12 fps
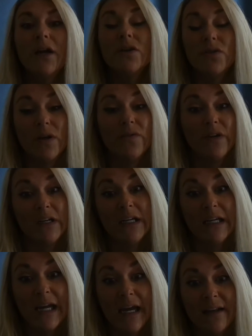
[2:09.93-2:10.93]
So I'd read it
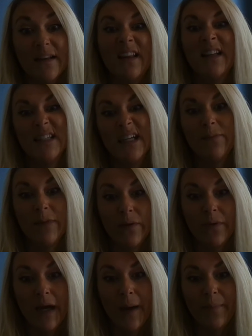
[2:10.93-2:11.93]
again, and the same thing
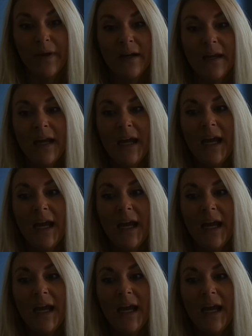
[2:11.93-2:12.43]
would happen.